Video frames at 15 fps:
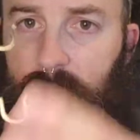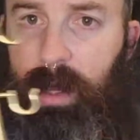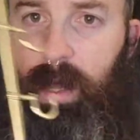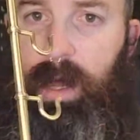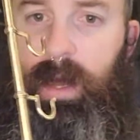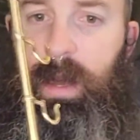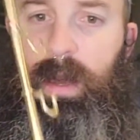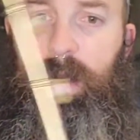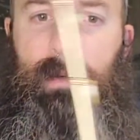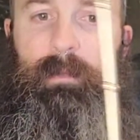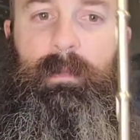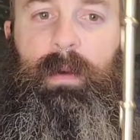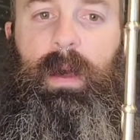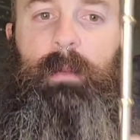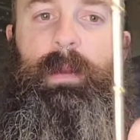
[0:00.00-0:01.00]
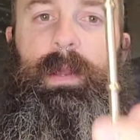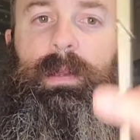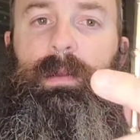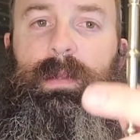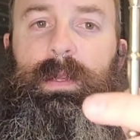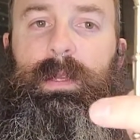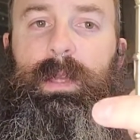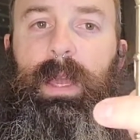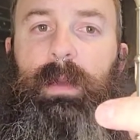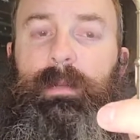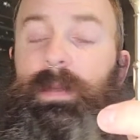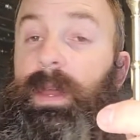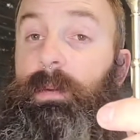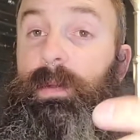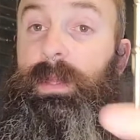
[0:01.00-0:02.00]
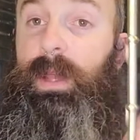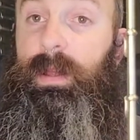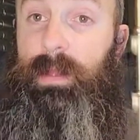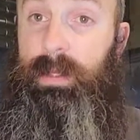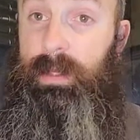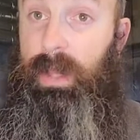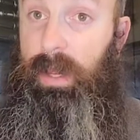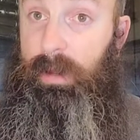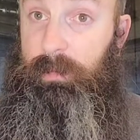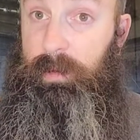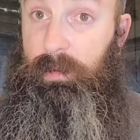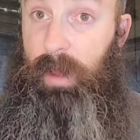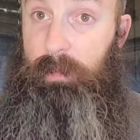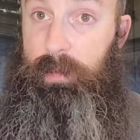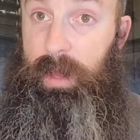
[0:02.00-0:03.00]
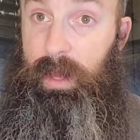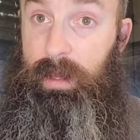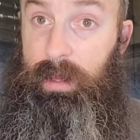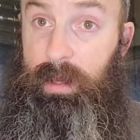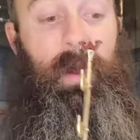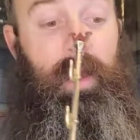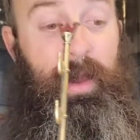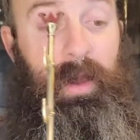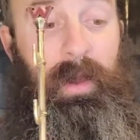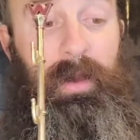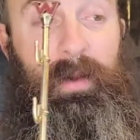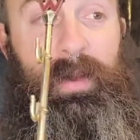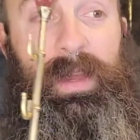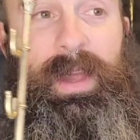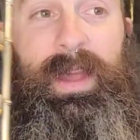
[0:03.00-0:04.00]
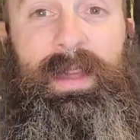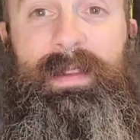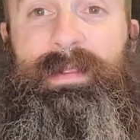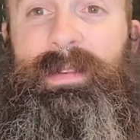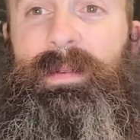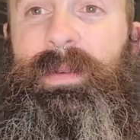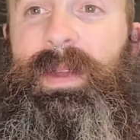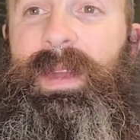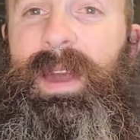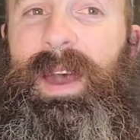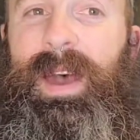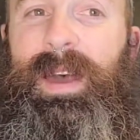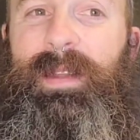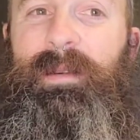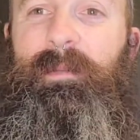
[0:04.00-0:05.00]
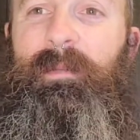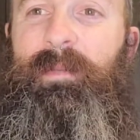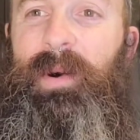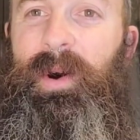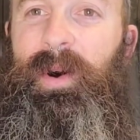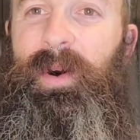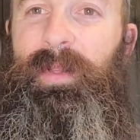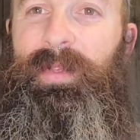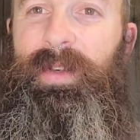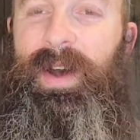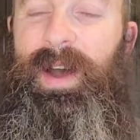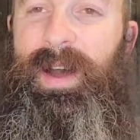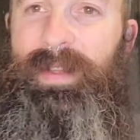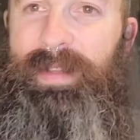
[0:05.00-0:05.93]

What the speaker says: I'm going to do the same thing with the other side. I'll be right back. Okay, so we got both on